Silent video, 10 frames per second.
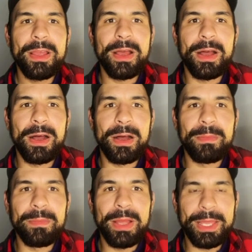
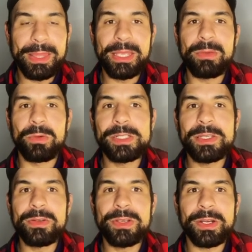Um, I think he was a
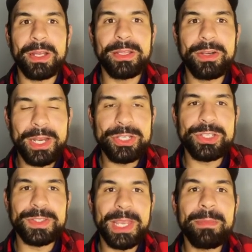New York Islander, I should
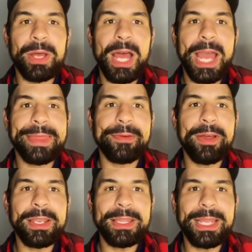say, but I
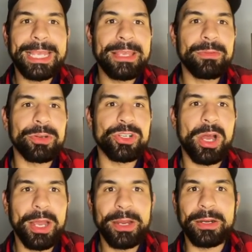thought that he
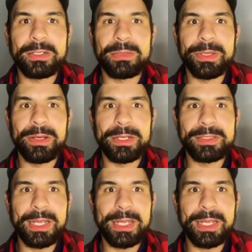retired, to be honest.